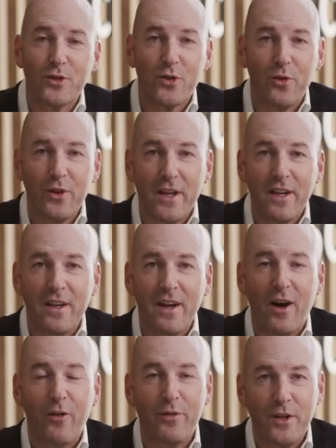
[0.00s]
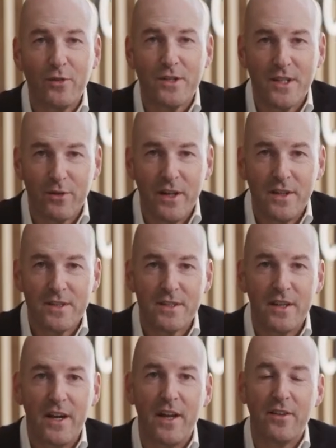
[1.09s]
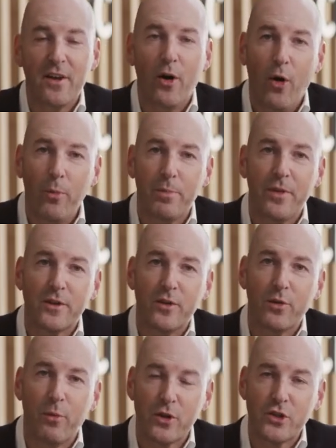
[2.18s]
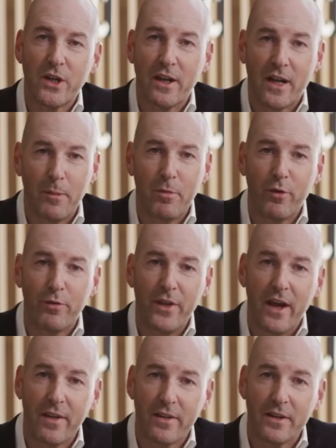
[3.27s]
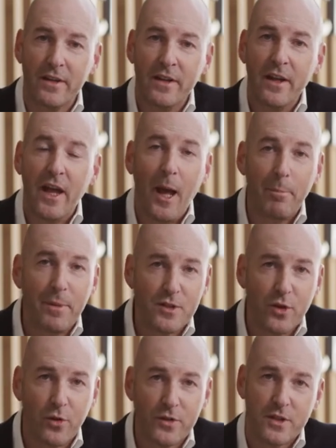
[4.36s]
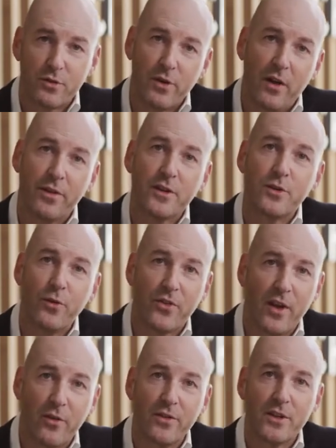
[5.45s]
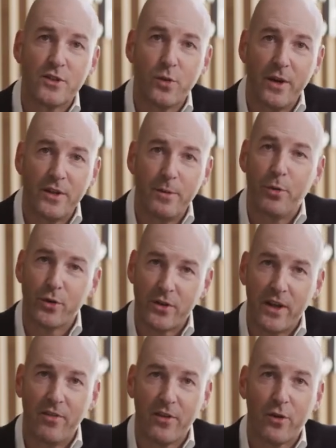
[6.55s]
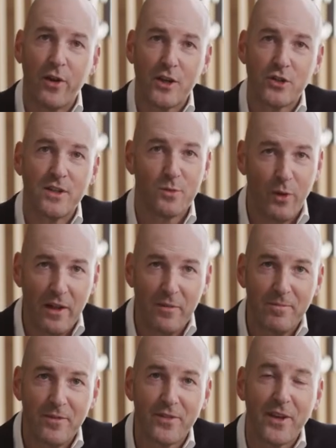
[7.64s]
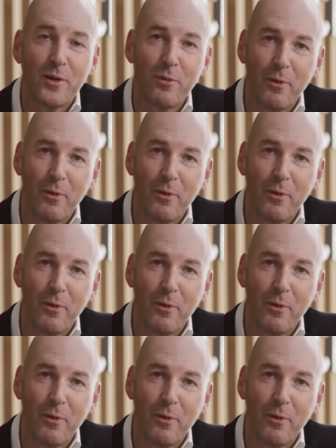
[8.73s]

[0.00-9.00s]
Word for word: for joining our video series, and I hope that you are watching a couple of the other episodes around the 2020 Portugieser collection as well. Thank